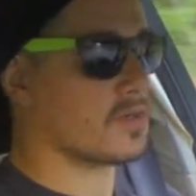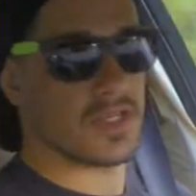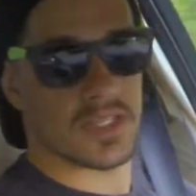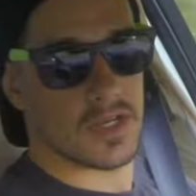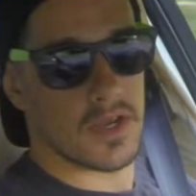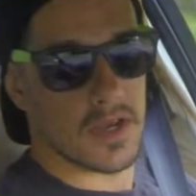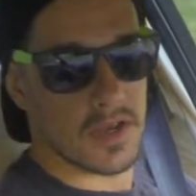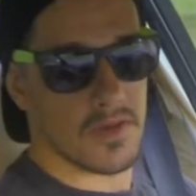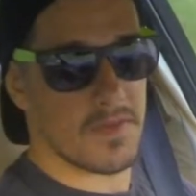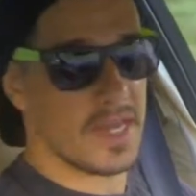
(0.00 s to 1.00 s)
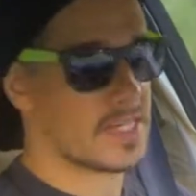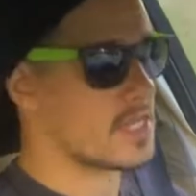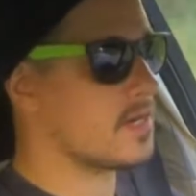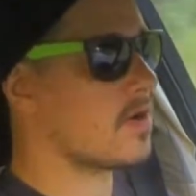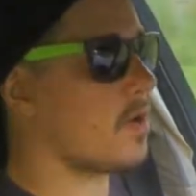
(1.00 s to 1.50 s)
has an
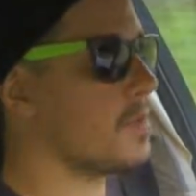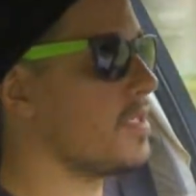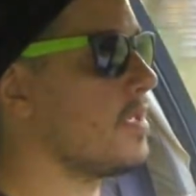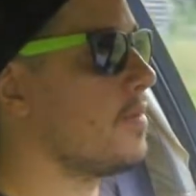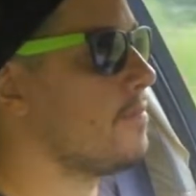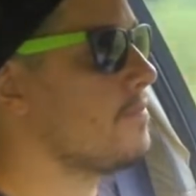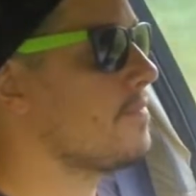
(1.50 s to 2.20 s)
extended RPM,